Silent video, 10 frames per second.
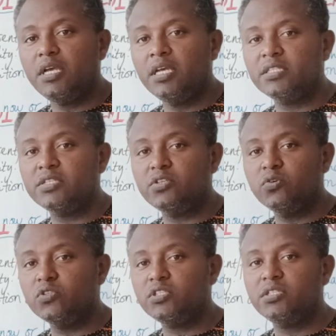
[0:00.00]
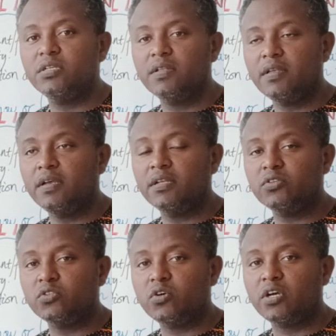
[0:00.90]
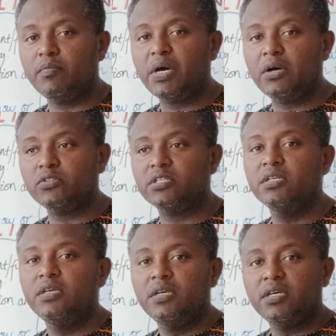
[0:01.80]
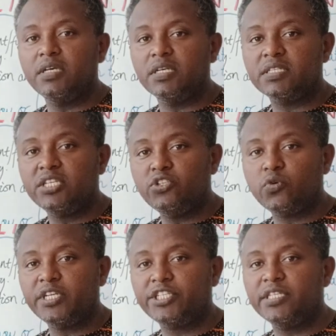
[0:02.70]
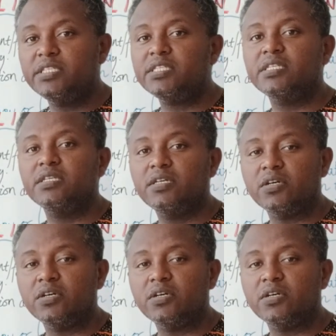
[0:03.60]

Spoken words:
it's used to talk about situations,